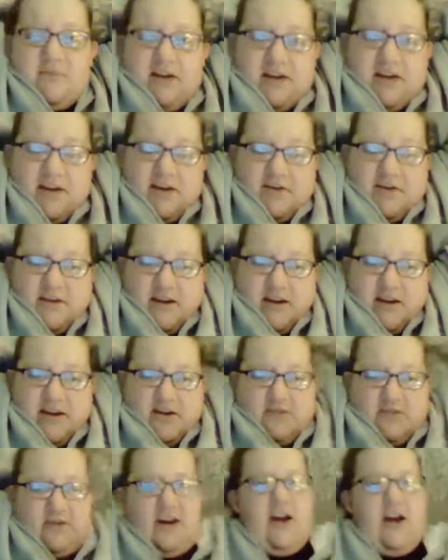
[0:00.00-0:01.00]
hair
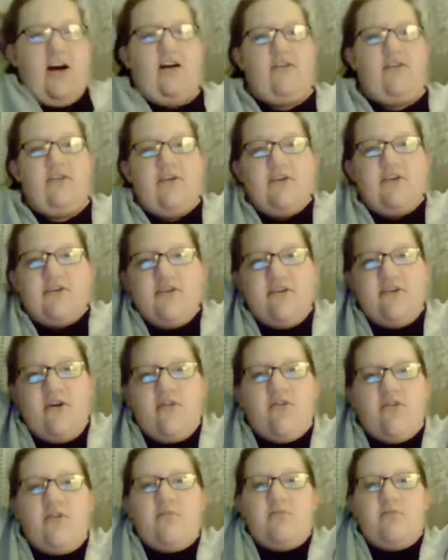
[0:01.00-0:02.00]
down, I'll,
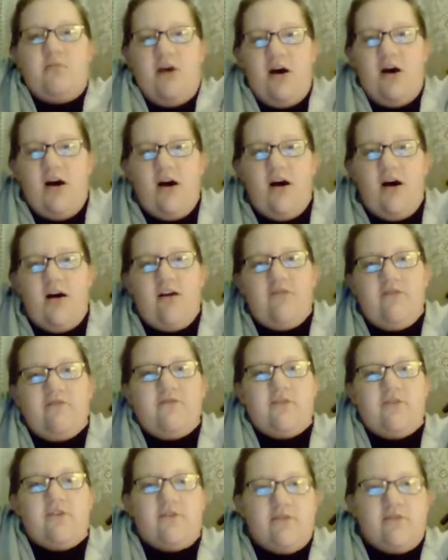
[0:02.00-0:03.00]
the puff and